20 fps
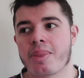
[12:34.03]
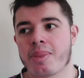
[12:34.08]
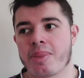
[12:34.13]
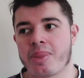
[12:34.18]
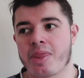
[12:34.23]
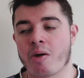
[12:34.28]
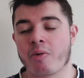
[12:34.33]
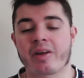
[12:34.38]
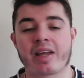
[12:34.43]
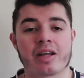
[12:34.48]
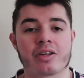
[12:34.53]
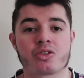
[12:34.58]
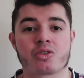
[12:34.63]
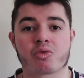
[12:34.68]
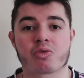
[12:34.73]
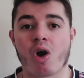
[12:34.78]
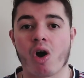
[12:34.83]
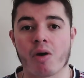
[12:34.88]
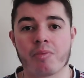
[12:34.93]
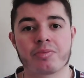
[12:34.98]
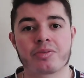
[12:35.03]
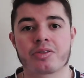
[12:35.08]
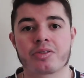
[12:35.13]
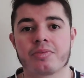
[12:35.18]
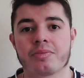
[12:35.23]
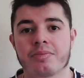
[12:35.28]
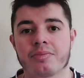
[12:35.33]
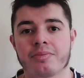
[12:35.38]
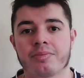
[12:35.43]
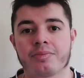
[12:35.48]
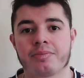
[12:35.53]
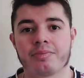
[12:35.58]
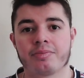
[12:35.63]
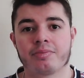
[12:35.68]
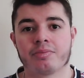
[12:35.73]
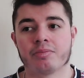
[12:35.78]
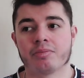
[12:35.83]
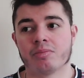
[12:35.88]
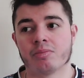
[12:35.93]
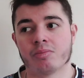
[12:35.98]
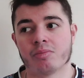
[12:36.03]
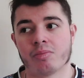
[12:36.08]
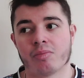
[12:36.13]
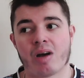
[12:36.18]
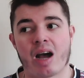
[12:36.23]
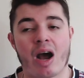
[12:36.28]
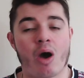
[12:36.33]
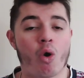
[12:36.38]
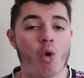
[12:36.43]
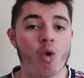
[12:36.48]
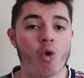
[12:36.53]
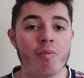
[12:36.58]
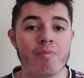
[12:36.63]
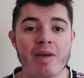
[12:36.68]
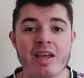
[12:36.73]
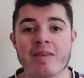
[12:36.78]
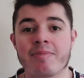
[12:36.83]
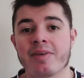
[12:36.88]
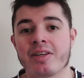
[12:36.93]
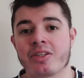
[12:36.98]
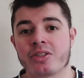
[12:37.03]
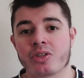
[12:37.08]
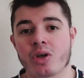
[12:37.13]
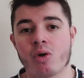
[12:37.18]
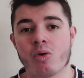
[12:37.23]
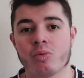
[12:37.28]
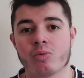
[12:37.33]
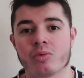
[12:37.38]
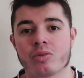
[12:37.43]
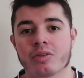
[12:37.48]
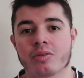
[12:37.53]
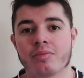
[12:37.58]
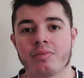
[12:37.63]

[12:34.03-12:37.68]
they'll get dropped or maybe sold.